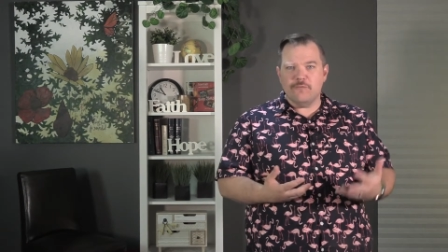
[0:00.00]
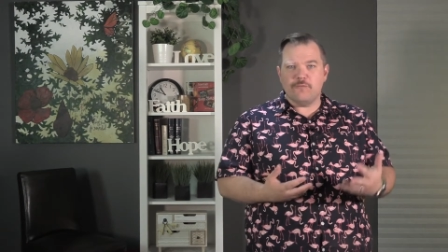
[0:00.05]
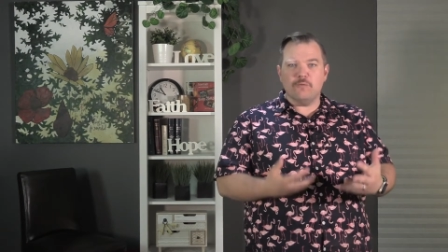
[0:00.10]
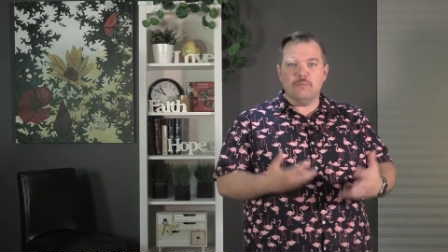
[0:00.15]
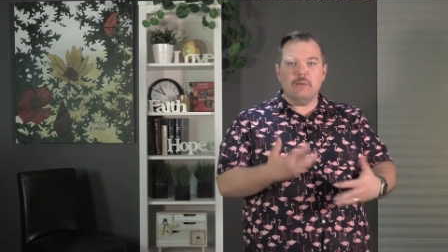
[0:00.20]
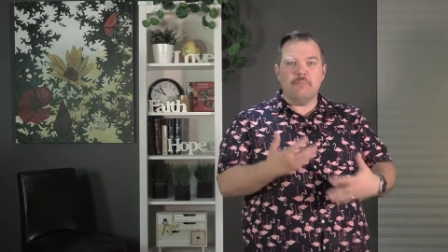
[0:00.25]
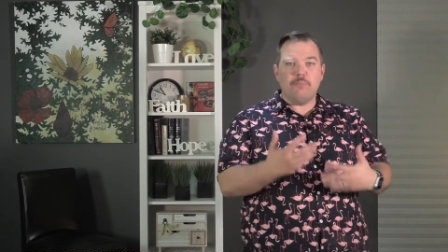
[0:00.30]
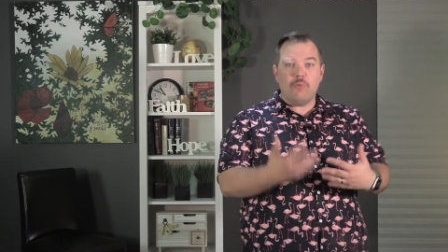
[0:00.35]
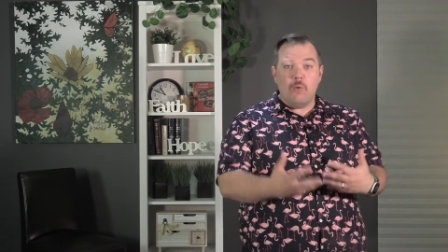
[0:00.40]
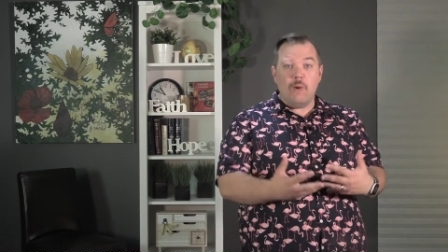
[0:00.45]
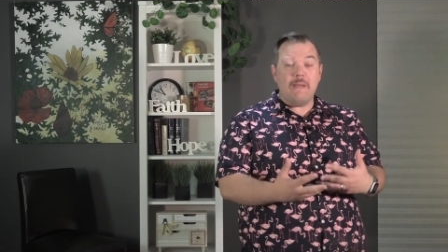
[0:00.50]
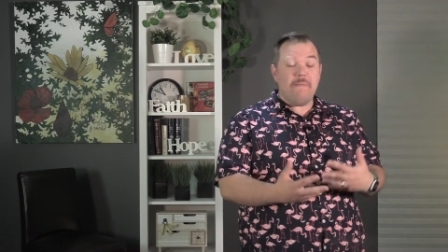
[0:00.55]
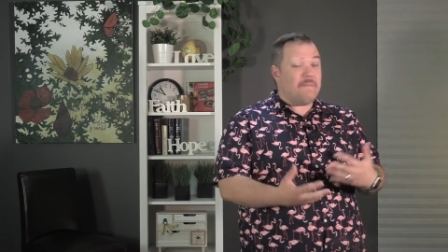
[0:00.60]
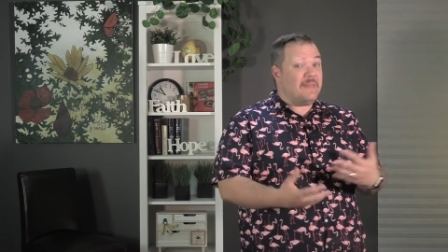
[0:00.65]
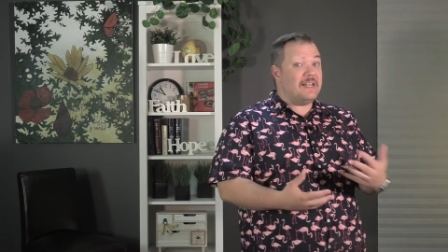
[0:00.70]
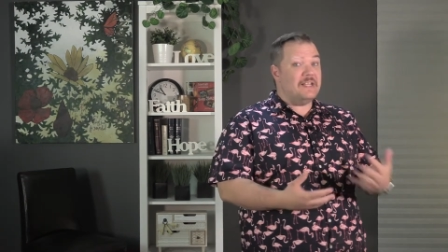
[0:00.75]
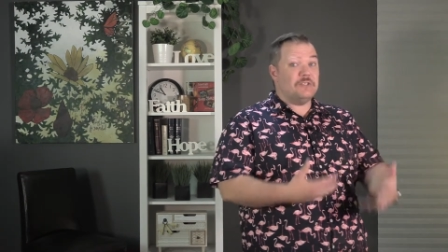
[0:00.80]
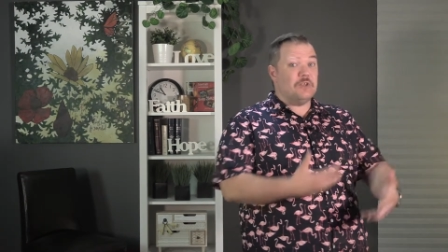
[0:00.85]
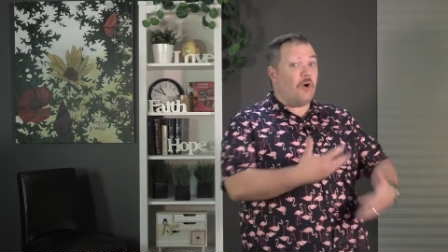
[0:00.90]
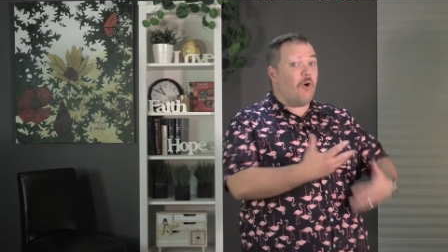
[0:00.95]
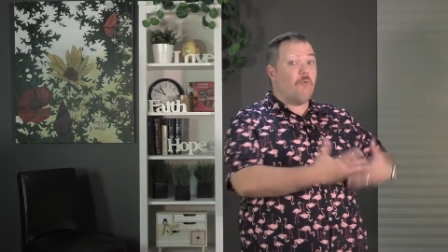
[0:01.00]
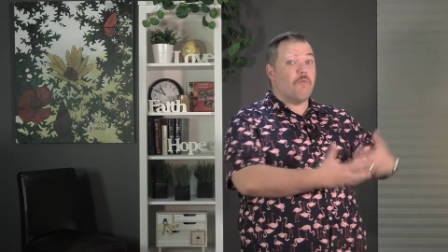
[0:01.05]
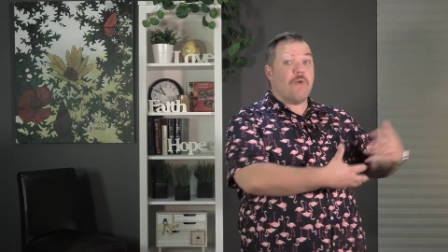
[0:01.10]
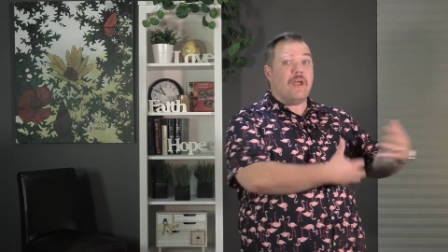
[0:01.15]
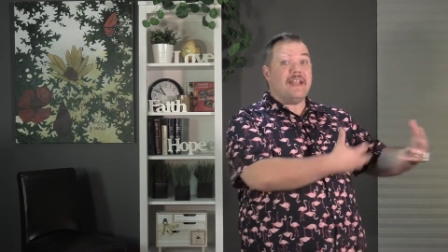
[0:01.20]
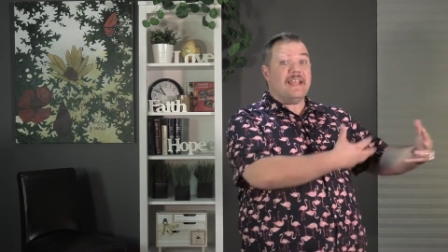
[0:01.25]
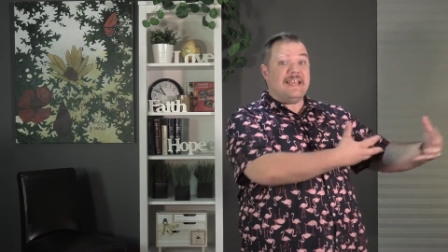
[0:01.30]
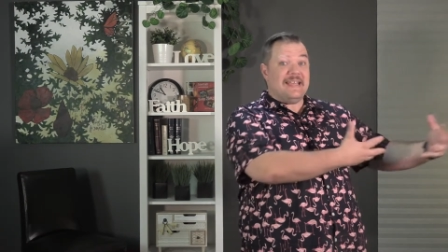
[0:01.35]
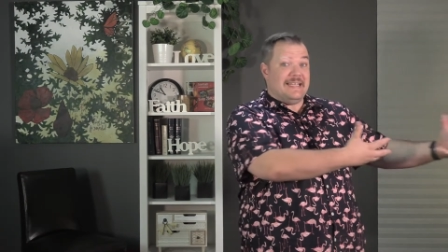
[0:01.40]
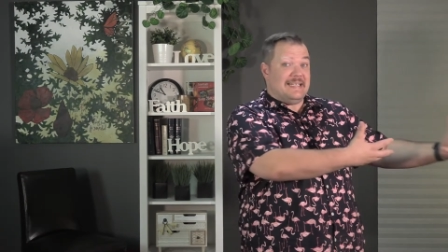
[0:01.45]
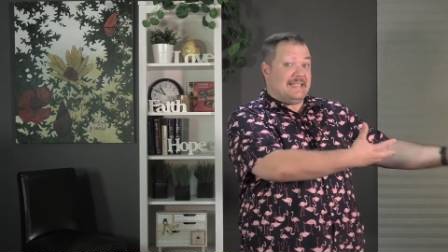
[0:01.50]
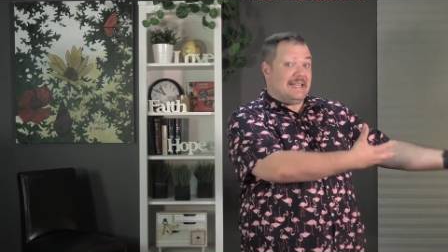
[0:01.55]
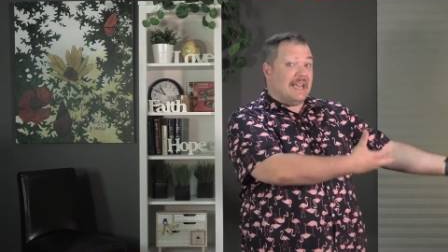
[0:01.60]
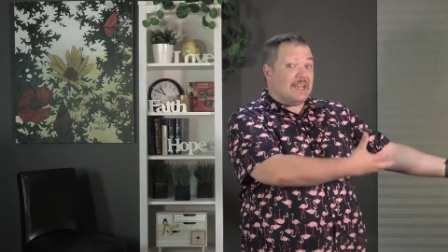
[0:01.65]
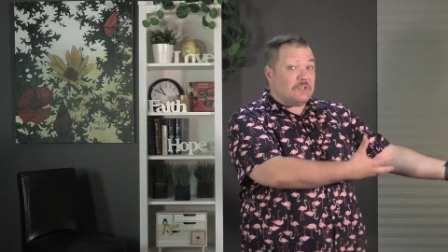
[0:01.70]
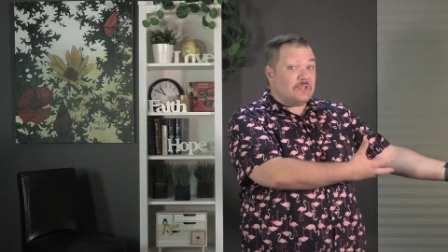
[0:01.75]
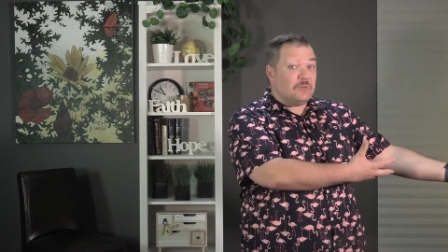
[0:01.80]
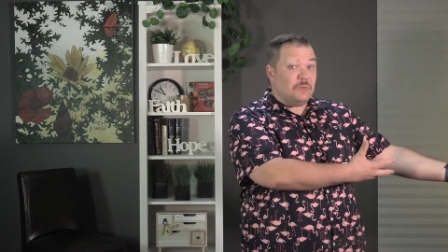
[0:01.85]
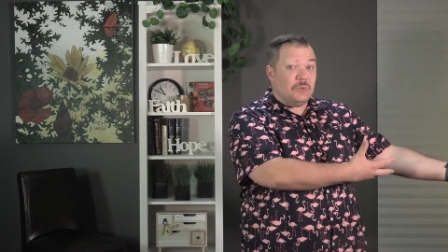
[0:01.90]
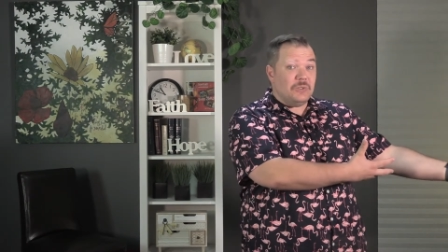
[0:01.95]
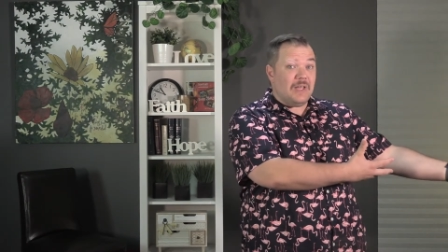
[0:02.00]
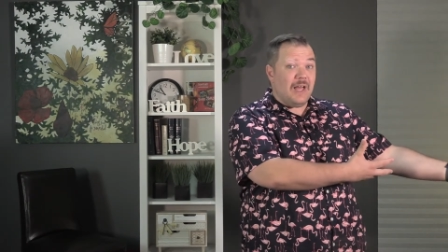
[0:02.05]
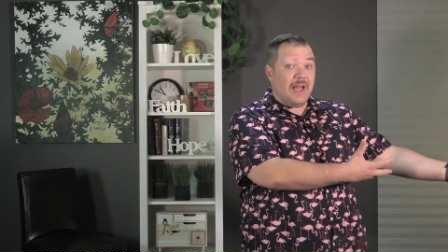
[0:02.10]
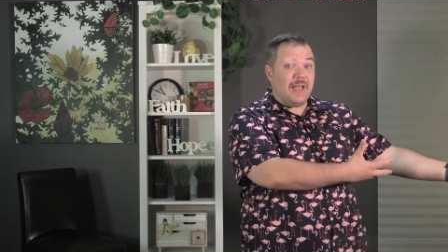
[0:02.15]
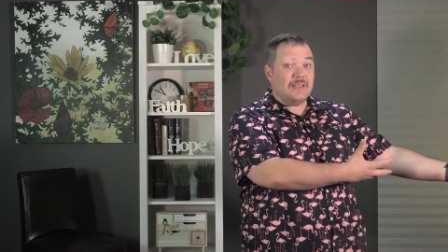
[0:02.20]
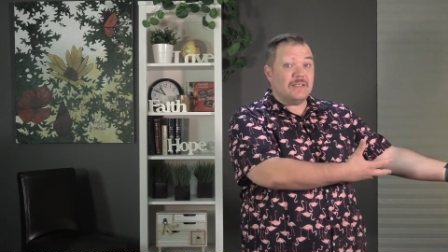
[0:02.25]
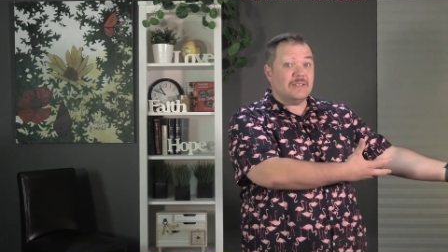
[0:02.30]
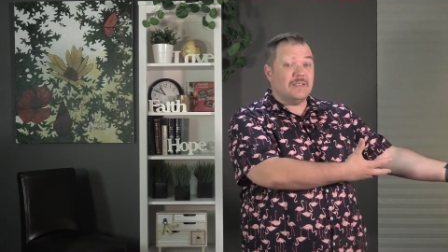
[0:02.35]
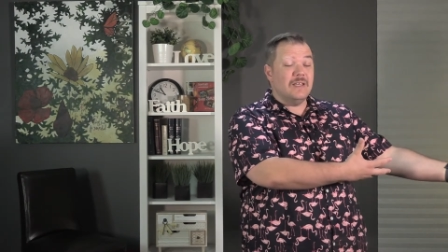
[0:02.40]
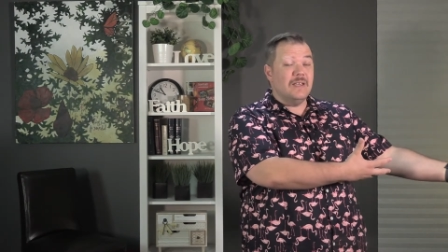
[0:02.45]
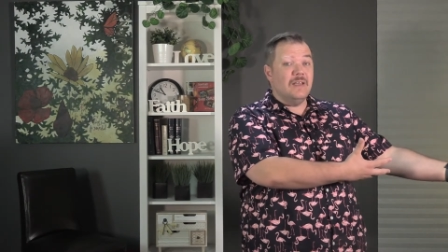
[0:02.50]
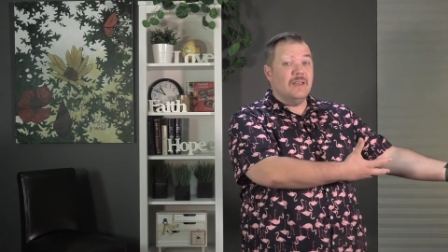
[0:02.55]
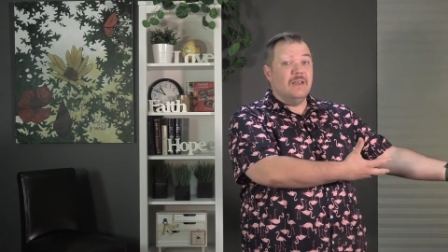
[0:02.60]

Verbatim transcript: from a point that is already contextualized,